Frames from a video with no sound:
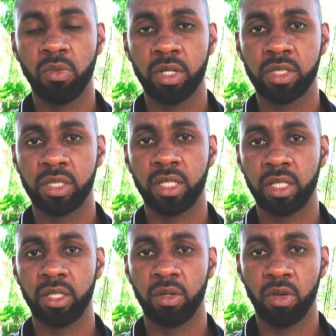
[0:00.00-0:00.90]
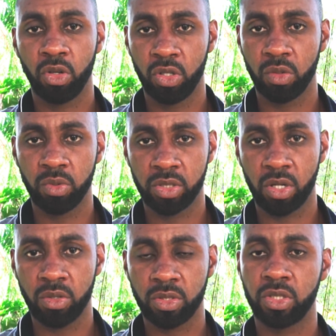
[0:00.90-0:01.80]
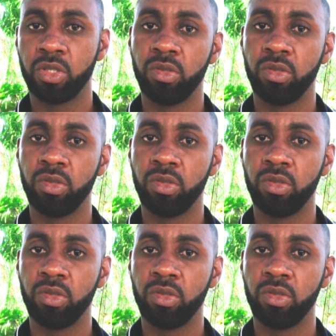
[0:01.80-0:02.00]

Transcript: want to see good results,